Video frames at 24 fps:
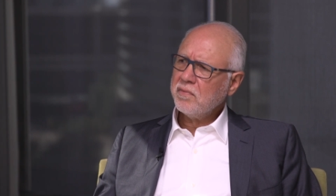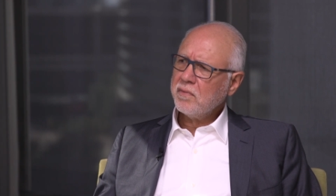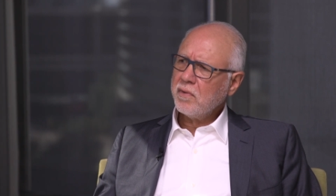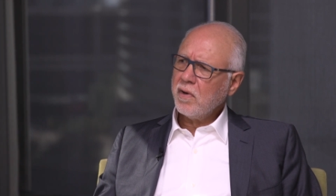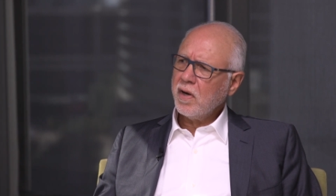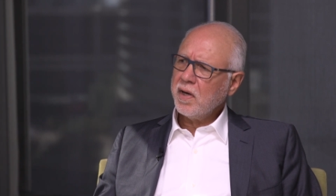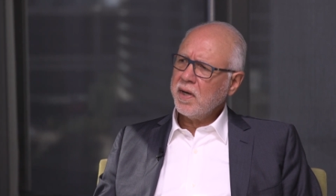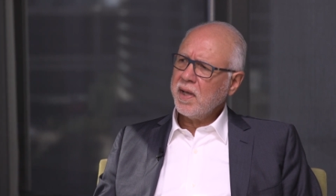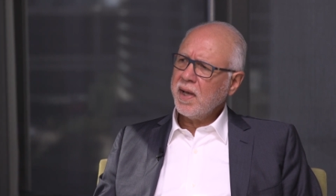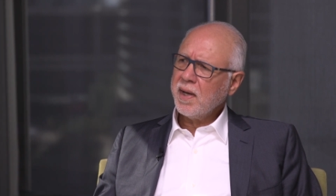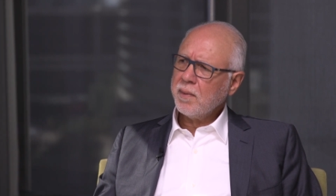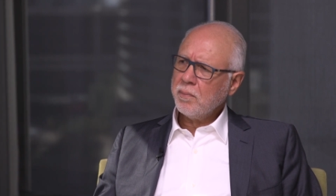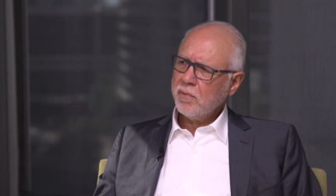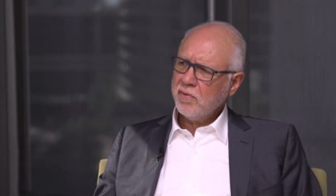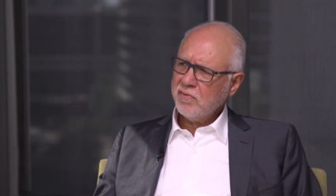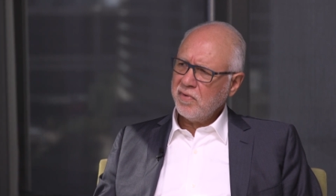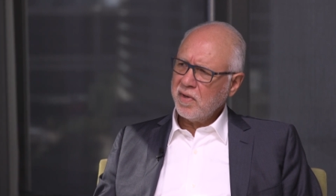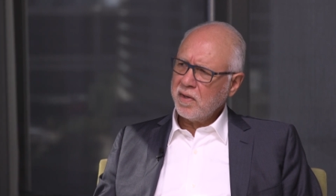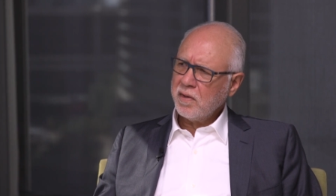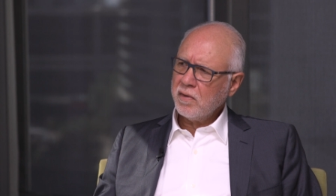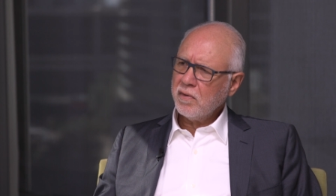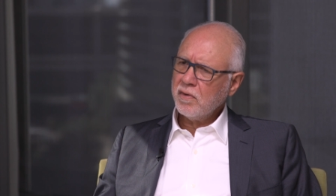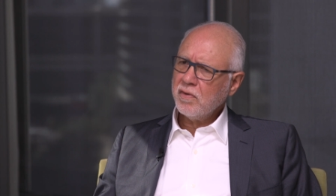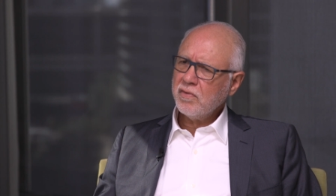cardiac
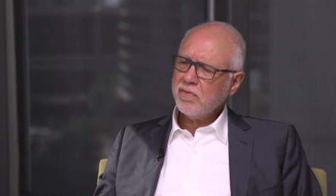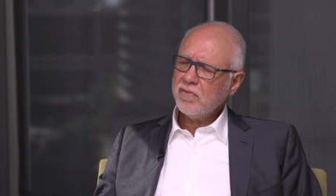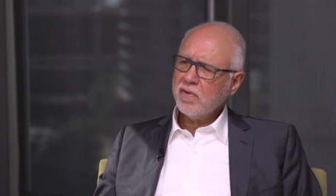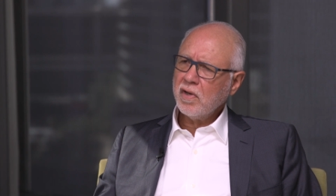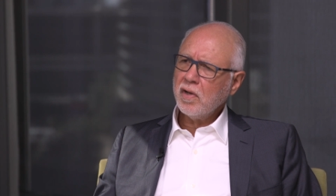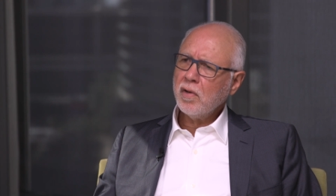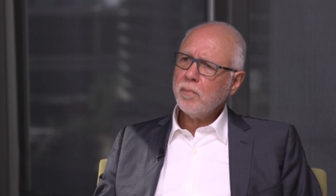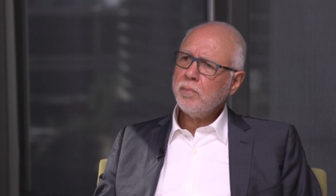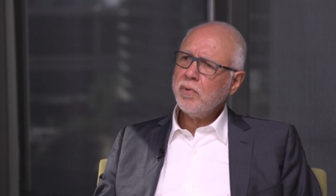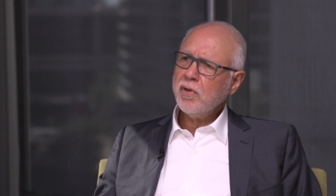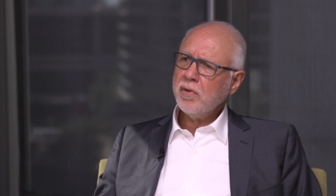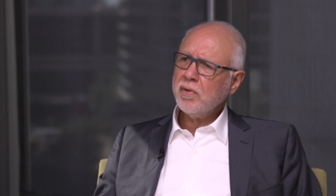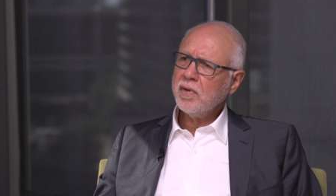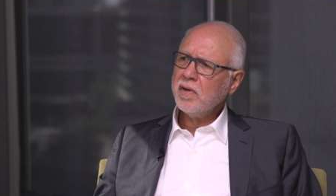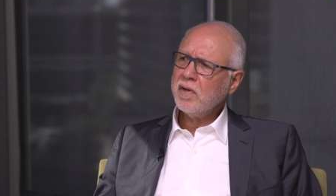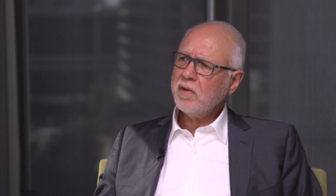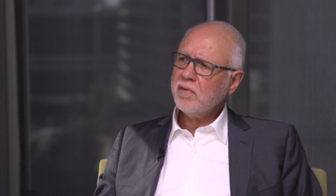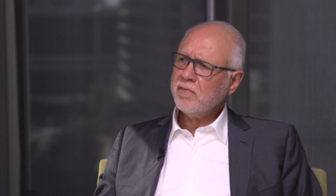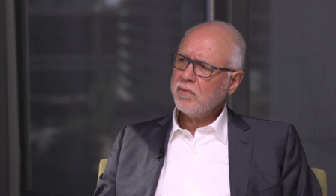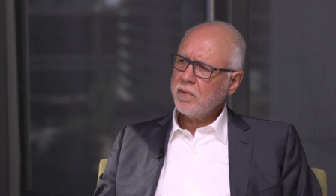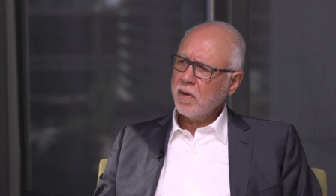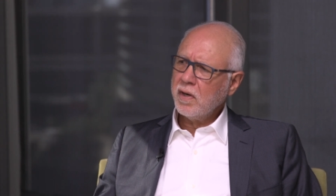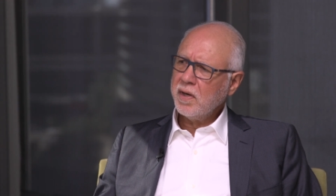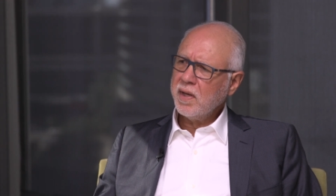progenitor cell,
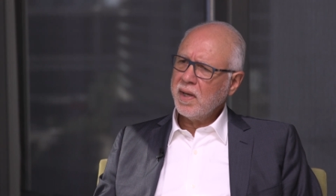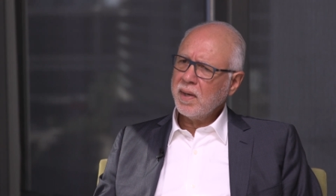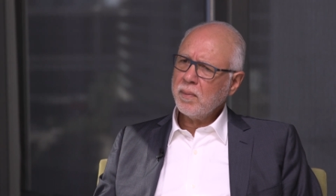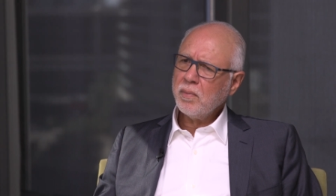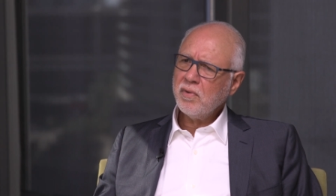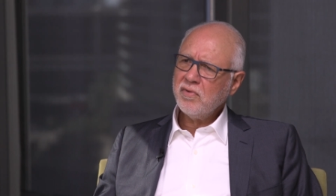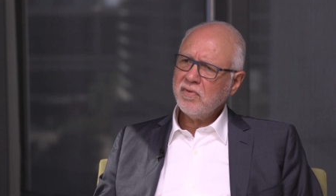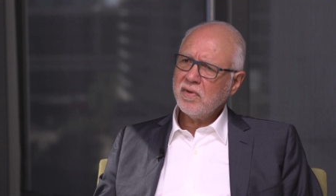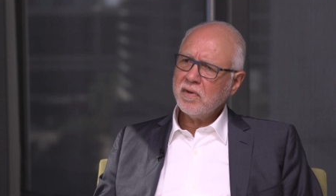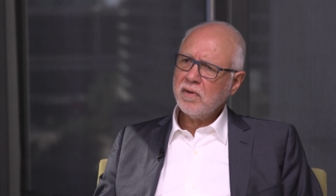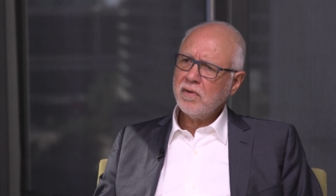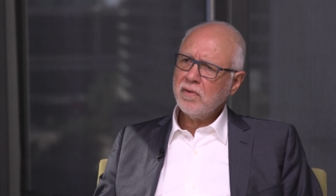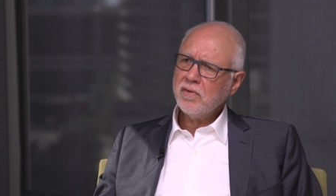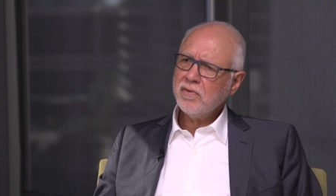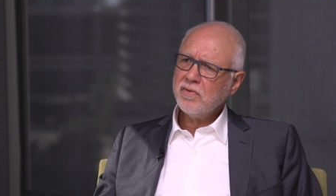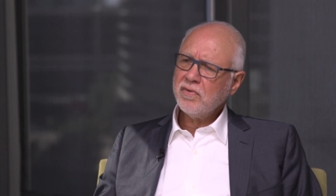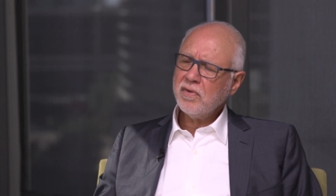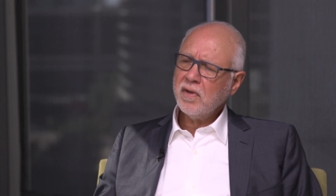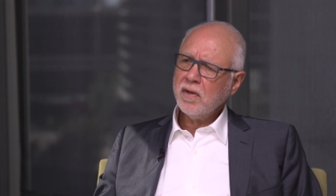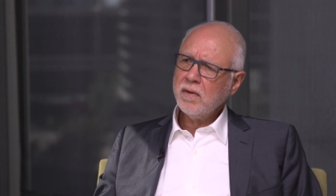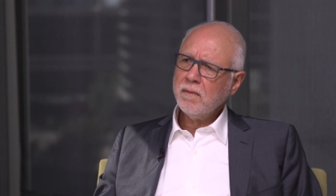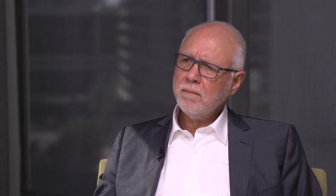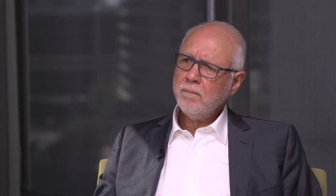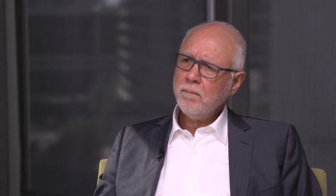putative cardiac progenitor
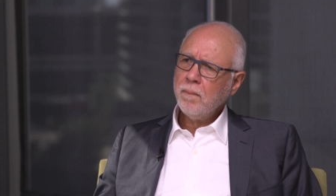cell.